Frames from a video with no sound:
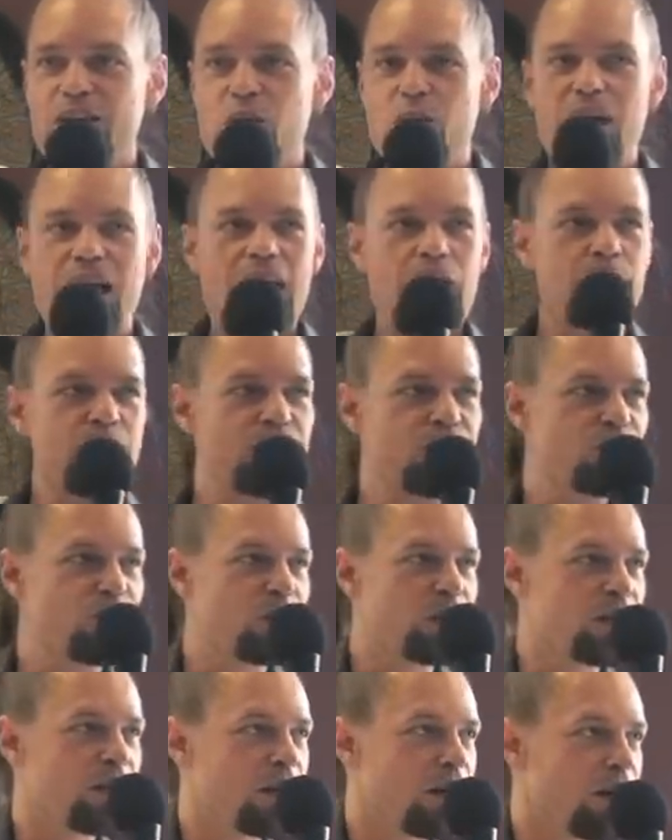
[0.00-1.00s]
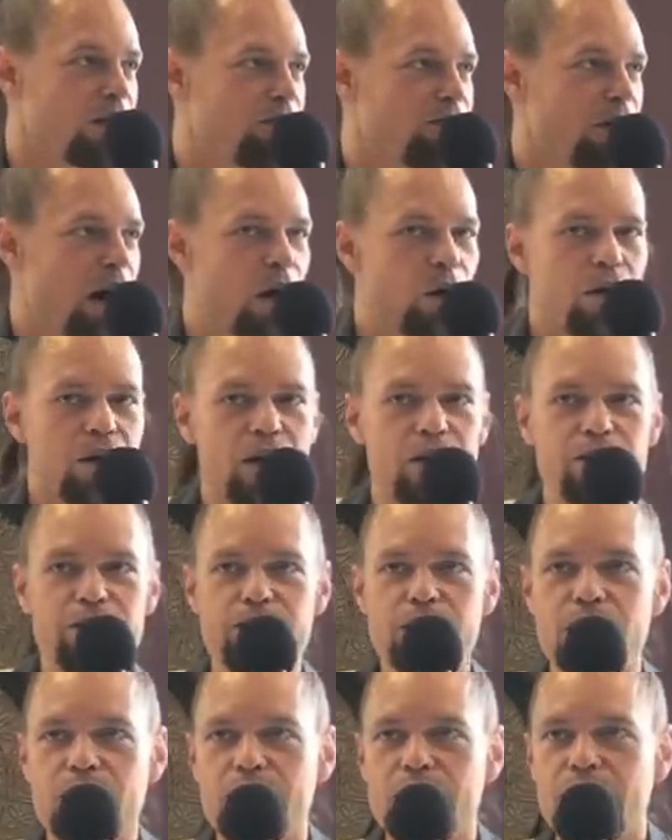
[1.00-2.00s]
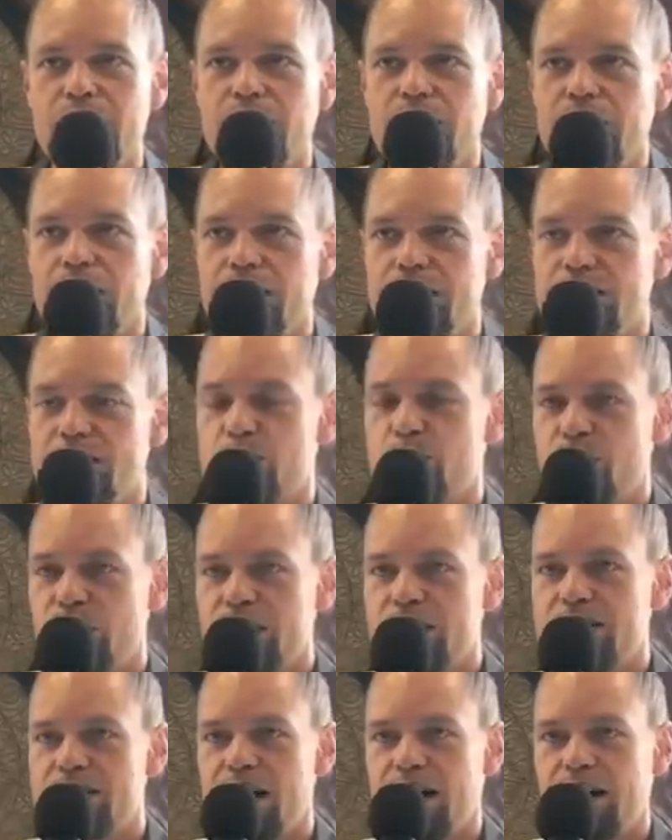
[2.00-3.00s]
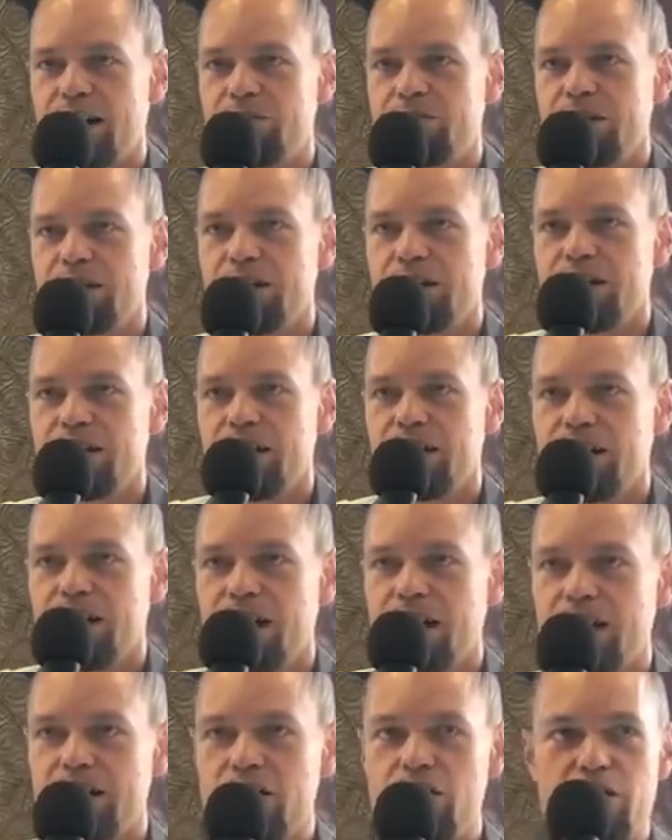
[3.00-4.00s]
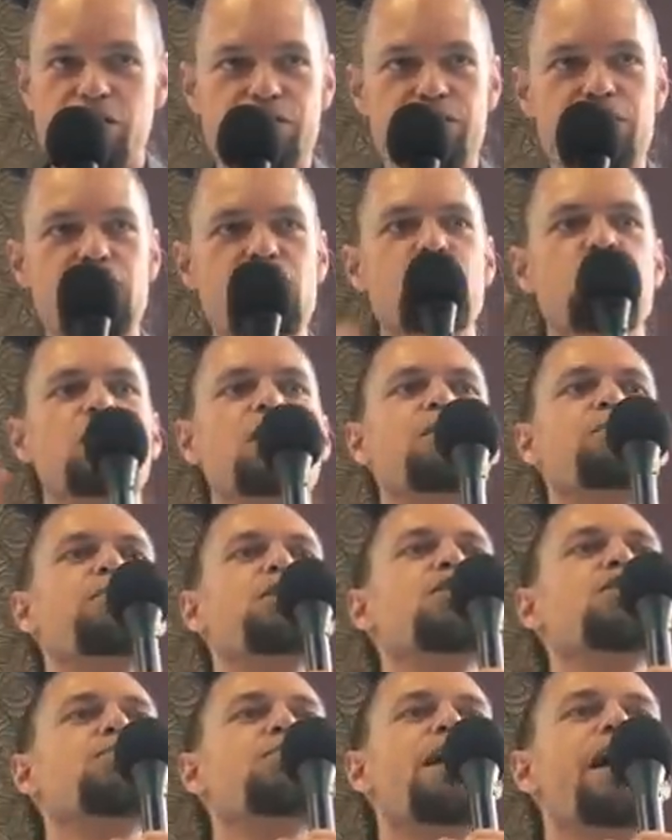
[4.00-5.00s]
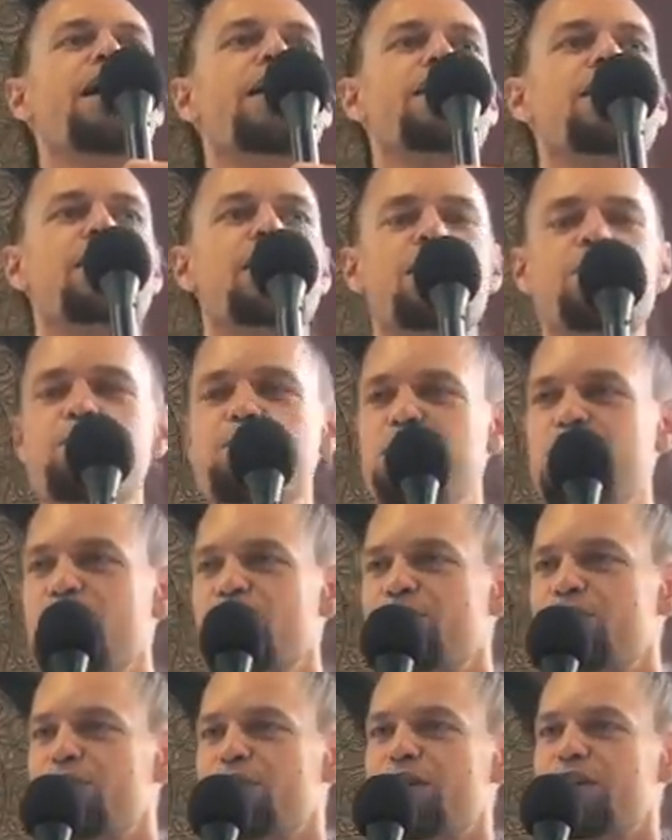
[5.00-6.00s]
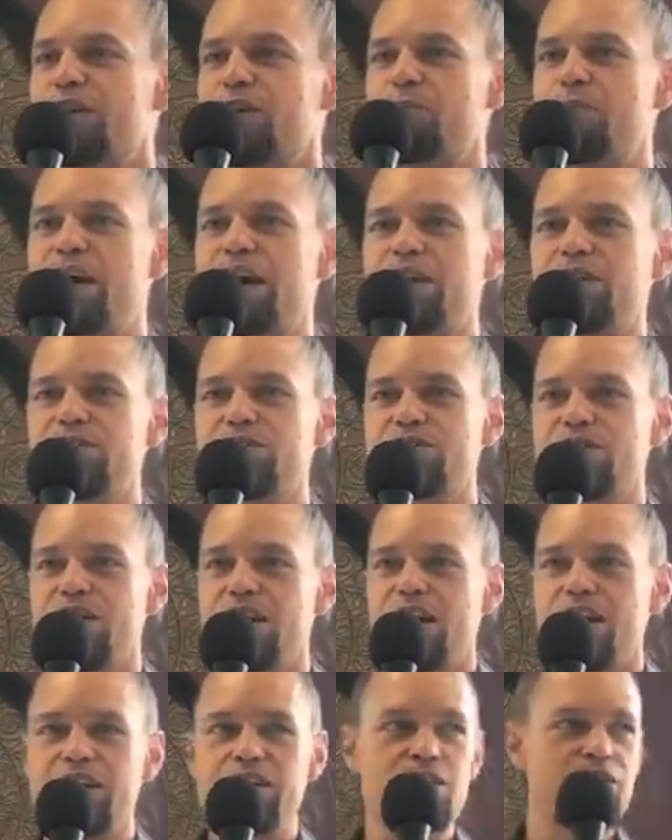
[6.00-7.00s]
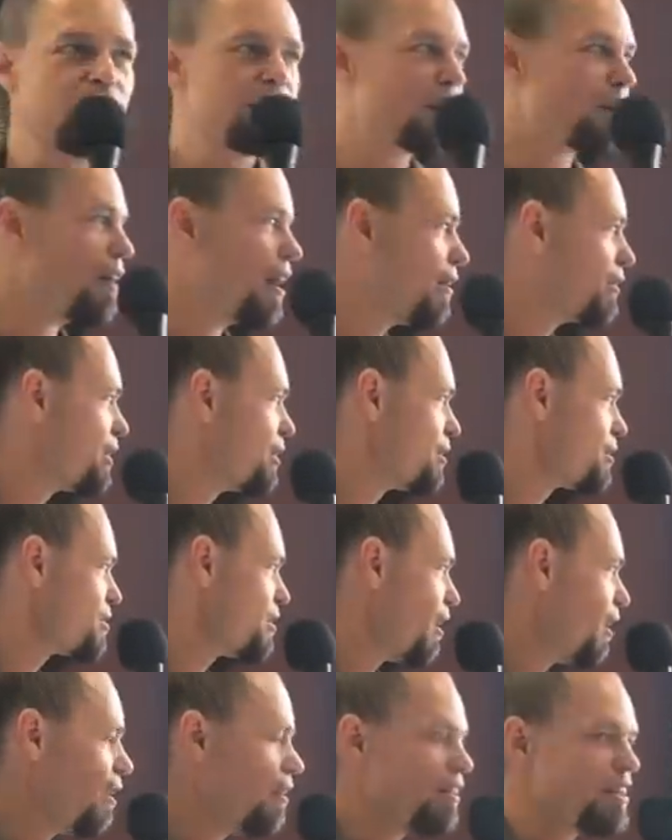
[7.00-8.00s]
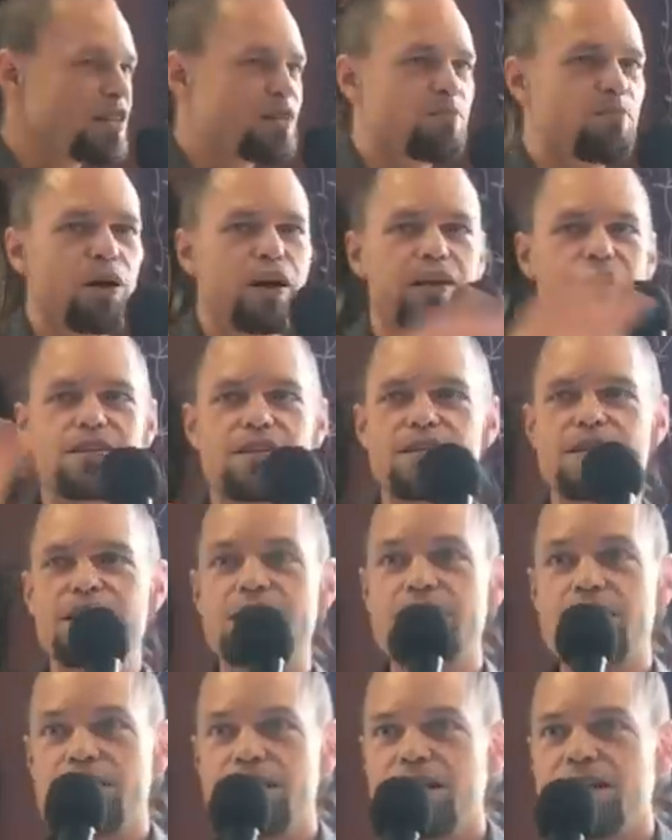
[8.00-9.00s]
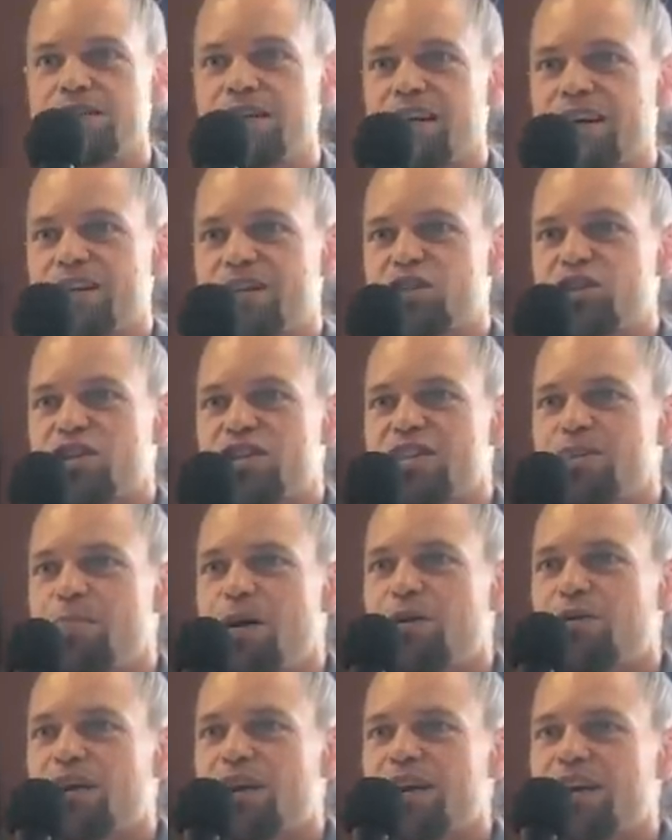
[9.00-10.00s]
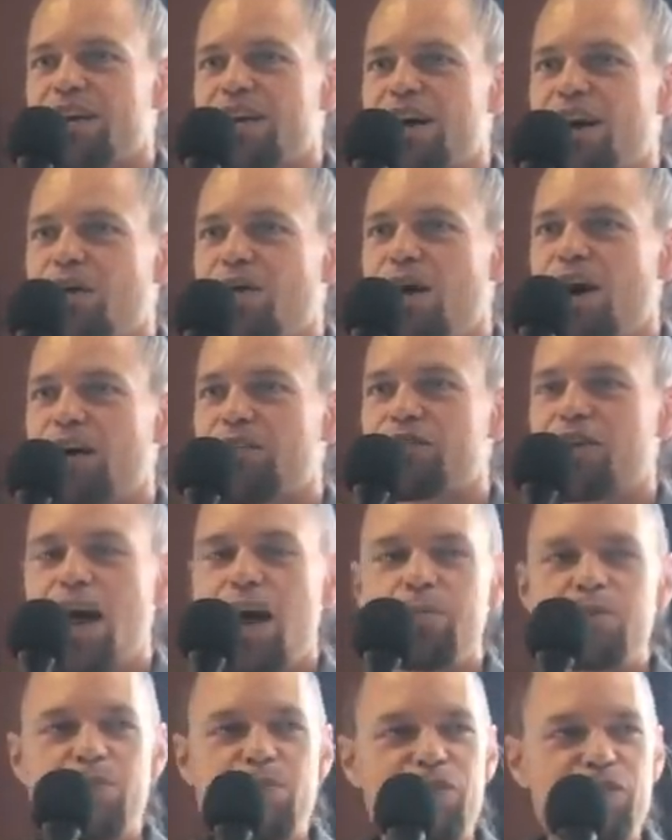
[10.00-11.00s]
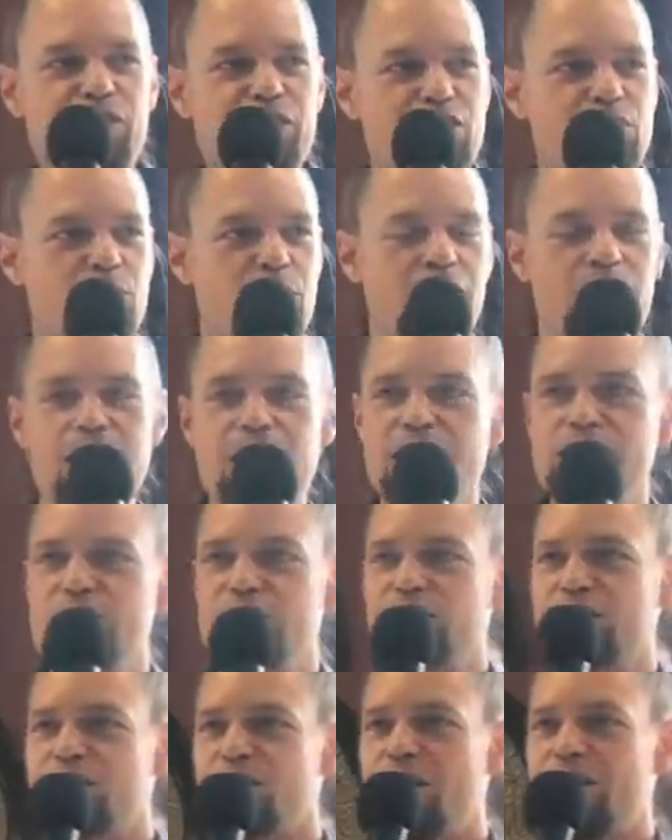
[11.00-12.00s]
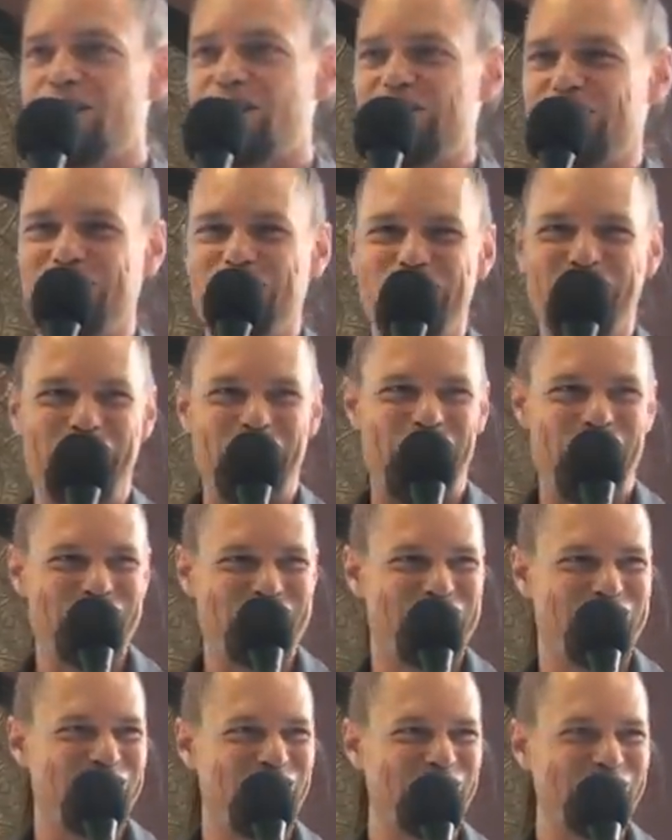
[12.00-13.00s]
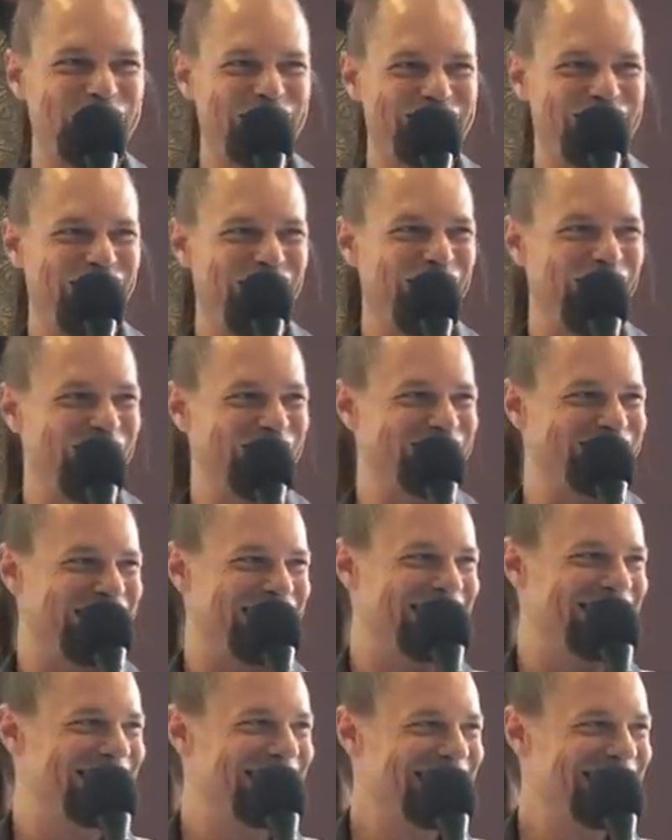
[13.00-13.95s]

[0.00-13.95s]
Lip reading: What happens when you're a flower in a field, it's springtime, and you're the first one to peel back your beautiful little petals, and you look around and there's all these buds. It's season, it's just about ready to go off. You happen to be the first one. Do you look around and go, oh, I'm so evolved?